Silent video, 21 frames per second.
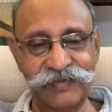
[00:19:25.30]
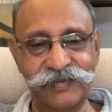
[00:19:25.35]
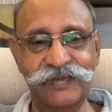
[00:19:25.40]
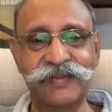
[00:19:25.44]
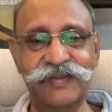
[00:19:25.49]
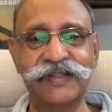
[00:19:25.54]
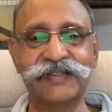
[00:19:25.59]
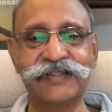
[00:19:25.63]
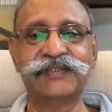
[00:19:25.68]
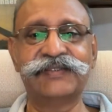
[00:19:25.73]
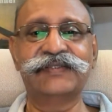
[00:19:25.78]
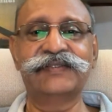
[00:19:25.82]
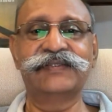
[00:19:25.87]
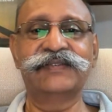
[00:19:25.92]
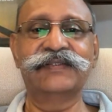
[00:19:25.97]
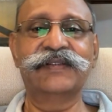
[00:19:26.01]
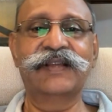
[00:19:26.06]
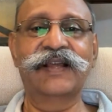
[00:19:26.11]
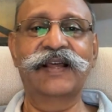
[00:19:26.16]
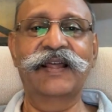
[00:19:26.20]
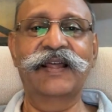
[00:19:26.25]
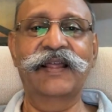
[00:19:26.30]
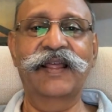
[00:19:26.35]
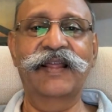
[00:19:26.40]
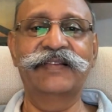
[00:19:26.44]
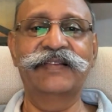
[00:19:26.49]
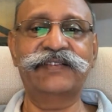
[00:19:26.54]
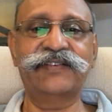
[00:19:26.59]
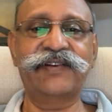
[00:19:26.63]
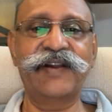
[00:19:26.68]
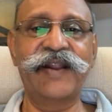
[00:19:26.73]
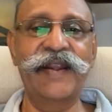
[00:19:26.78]
this
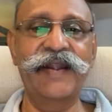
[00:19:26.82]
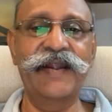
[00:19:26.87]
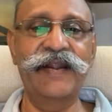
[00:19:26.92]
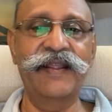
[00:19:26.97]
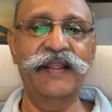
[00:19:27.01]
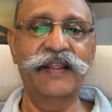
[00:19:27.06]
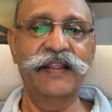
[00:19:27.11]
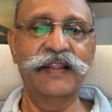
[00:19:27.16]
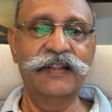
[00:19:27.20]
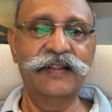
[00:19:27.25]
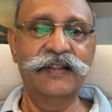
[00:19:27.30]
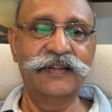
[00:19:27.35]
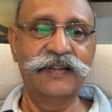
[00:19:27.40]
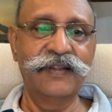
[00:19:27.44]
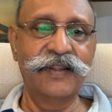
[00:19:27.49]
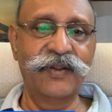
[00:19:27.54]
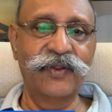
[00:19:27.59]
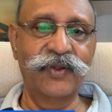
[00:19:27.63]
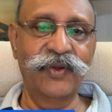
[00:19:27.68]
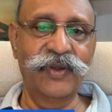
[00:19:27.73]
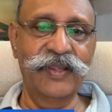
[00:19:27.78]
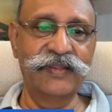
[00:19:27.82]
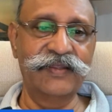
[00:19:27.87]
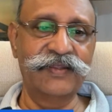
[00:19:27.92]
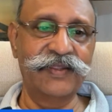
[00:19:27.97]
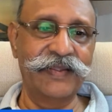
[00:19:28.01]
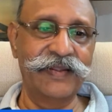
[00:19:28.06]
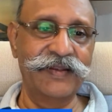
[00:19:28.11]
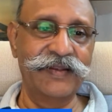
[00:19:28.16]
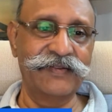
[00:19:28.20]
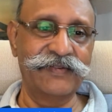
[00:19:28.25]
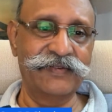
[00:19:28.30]
astride the Lohit
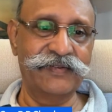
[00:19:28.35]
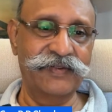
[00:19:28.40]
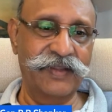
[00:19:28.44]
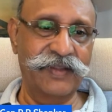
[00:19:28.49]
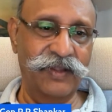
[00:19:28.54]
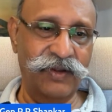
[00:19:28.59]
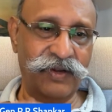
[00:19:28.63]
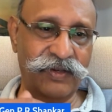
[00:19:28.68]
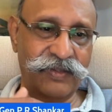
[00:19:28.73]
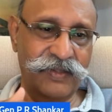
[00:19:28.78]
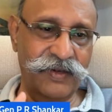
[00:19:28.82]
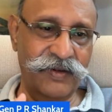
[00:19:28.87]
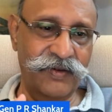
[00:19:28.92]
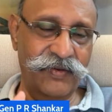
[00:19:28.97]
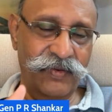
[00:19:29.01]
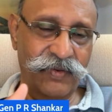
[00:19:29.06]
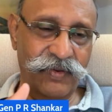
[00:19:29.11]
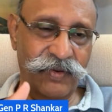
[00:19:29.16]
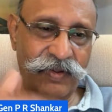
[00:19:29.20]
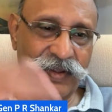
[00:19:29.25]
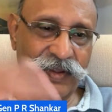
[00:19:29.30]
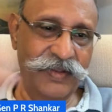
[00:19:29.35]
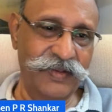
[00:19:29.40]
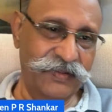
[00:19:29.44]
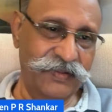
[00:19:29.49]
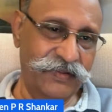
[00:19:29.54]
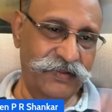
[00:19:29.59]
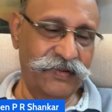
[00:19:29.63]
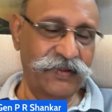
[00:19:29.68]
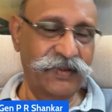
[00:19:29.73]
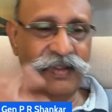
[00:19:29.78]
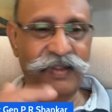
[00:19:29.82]
hills or the
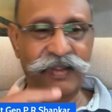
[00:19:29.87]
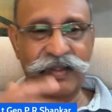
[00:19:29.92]
hills